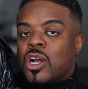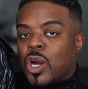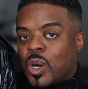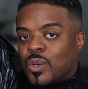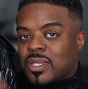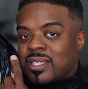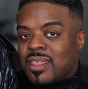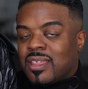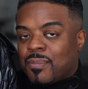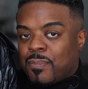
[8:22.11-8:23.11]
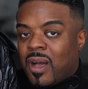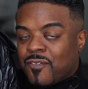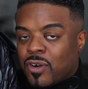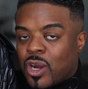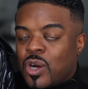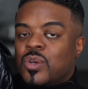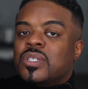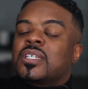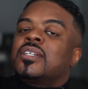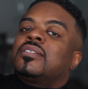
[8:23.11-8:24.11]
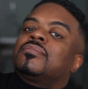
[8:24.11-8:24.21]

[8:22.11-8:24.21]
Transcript: coats, the puffer coat